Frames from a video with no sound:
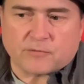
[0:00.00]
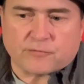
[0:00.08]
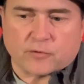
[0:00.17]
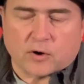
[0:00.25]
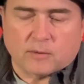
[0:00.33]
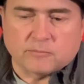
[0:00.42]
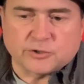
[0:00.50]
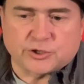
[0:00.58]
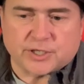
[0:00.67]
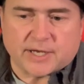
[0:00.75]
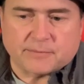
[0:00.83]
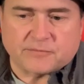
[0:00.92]
from
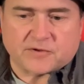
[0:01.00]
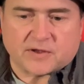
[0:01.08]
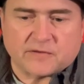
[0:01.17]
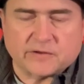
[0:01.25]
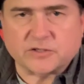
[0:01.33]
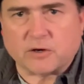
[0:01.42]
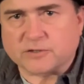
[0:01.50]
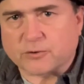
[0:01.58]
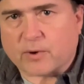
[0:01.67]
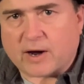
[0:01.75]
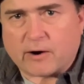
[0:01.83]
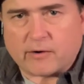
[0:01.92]
GMT that's
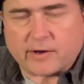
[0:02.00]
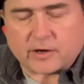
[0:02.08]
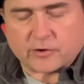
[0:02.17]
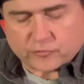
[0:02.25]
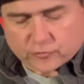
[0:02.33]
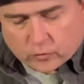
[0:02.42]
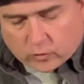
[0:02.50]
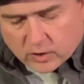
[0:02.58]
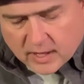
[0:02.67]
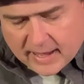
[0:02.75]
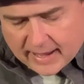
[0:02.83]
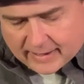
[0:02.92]
also Area Control.
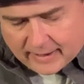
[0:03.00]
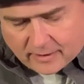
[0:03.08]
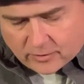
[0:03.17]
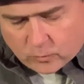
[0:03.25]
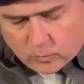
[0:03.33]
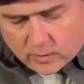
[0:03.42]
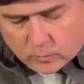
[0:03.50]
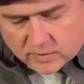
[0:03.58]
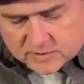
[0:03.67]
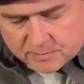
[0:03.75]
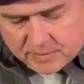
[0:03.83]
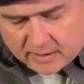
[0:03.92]
And I don't know what it
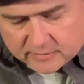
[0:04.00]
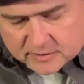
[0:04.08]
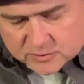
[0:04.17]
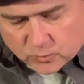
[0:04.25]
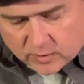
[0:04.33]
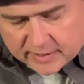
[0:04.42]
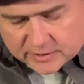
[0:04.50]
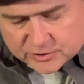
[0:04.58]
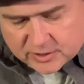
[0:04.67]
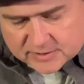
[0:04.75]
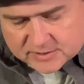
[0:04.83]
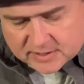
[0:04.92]
was about this one. It's
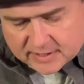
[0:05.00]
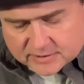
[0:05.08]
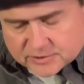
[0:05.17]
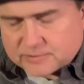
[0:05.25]
light